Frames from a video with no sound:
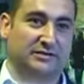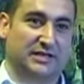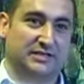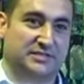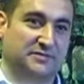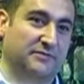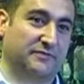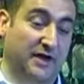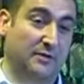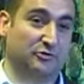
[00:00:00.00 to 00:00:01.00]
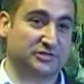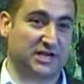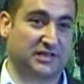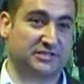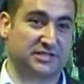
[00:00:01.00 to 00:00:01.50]
it's far more
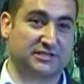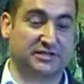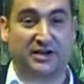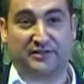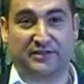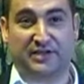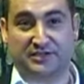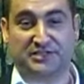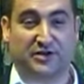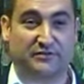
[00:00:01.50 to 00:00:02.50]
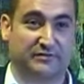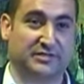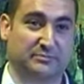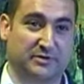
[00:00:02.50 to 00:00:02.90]
challenging than anything else that I've ever done